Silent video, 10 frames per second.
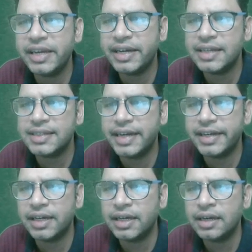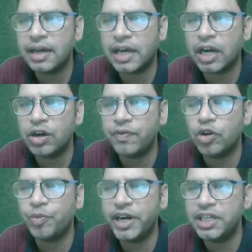years later, around
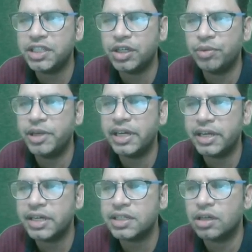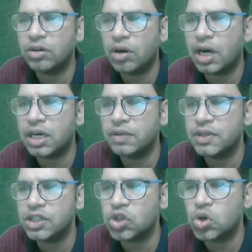4.0 billion years ago, Earth
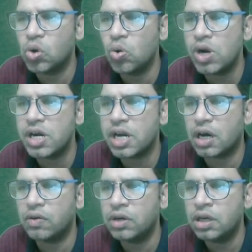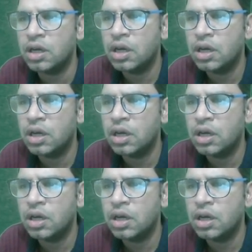was cooled down.